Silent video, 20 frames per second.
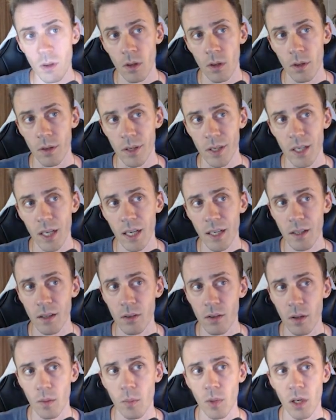
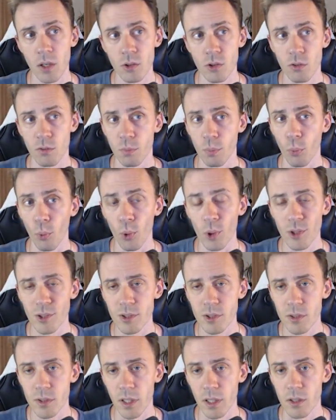Regarding the amount of
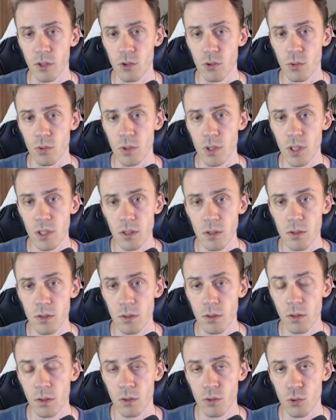points that you
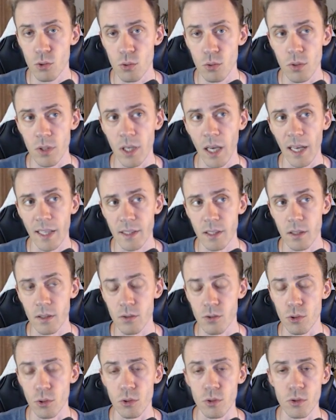need to get
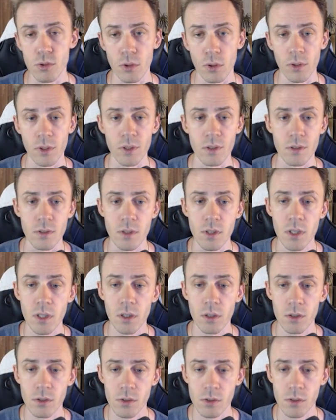into certain
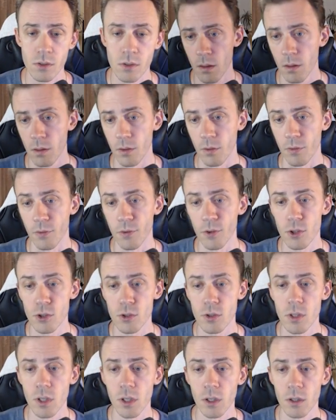tiers, the
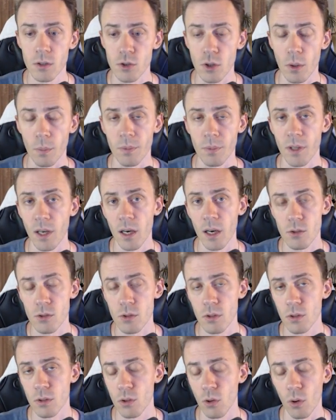first tier, top
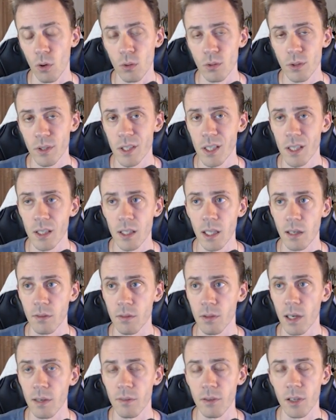1000, you only need like
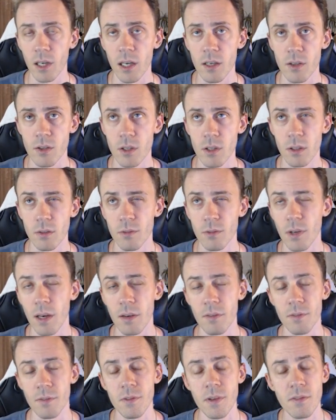500,
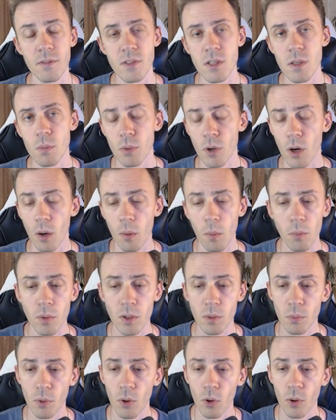550
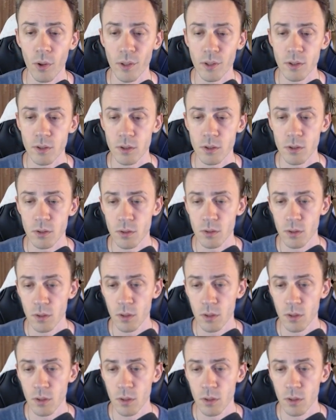probably points.